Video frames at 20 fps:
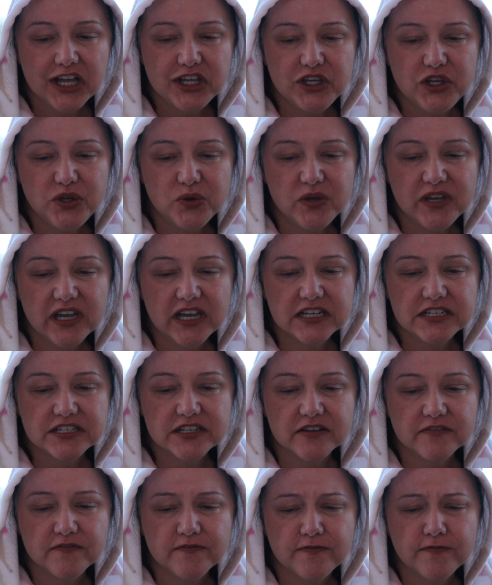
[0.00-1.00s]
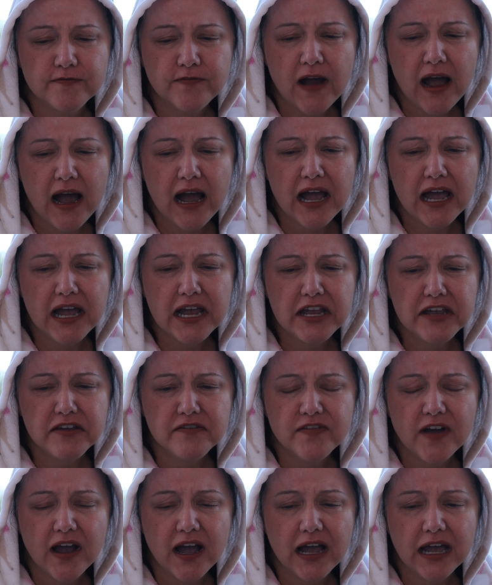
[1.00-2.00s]
You get
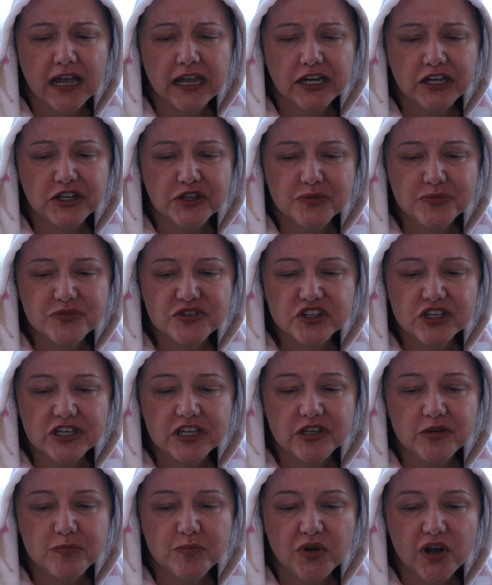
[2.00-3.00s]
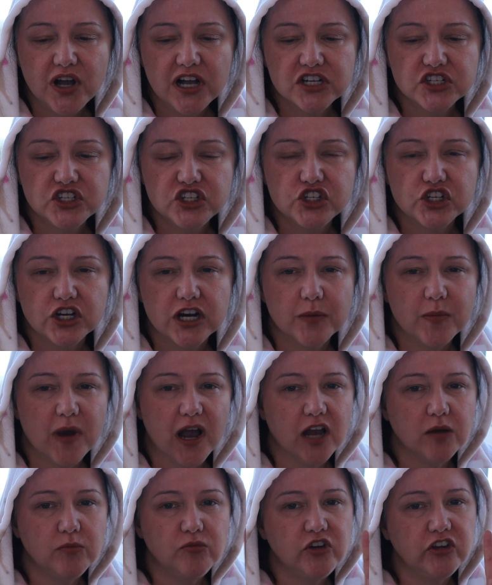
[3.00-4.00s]
5 items in
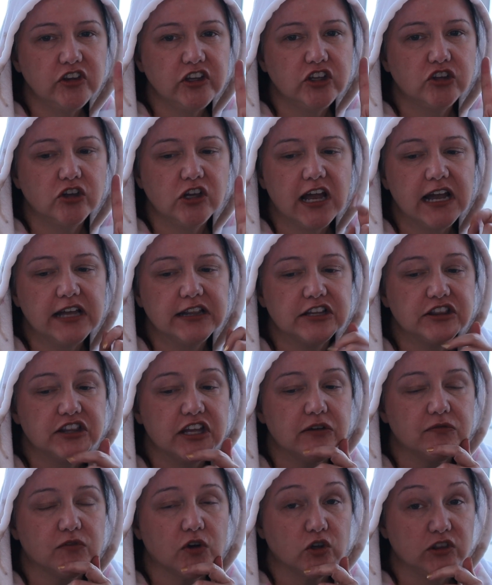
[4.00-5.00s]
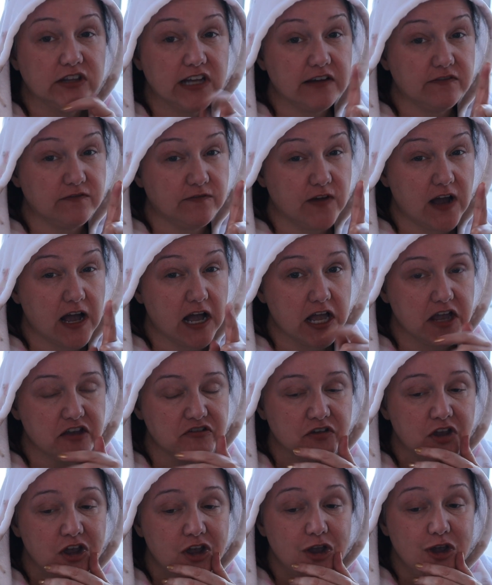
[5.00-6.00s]
Boxycharm. I'm really glad that they wrote that
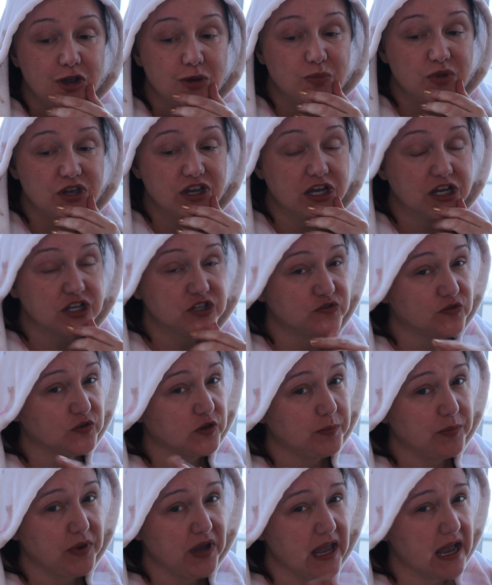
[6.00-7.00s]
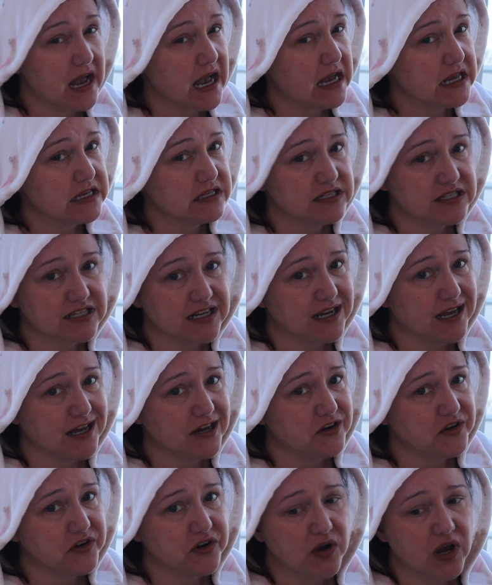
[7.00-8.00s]
5, because for the past,
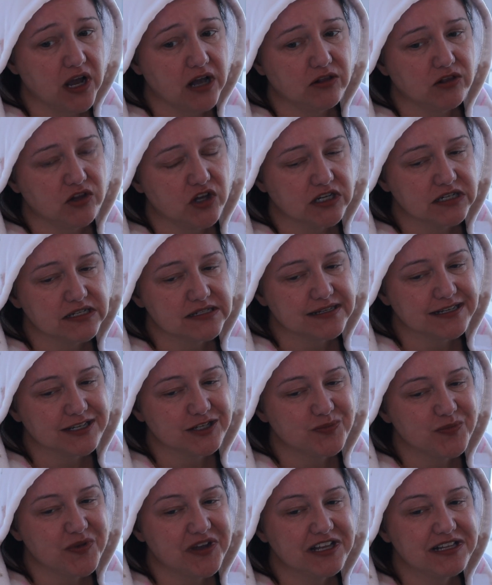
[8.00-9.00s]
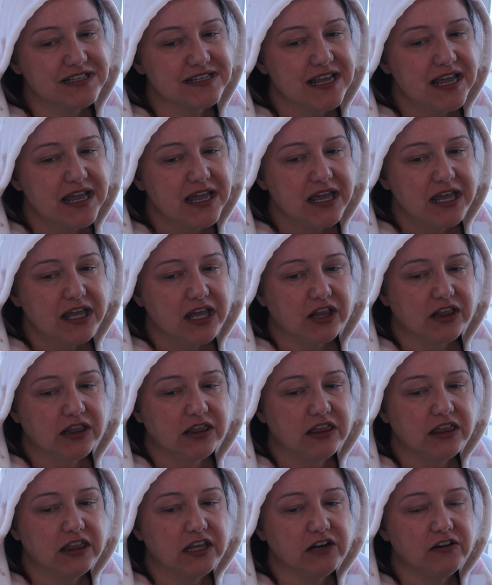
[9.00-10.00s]
I don't know how long, 6 months,
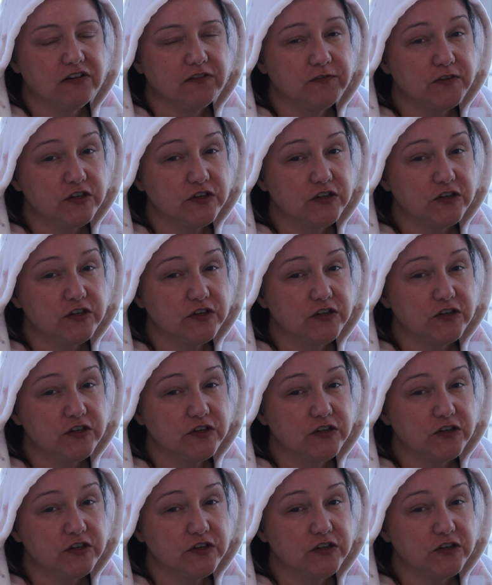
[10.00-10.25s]
their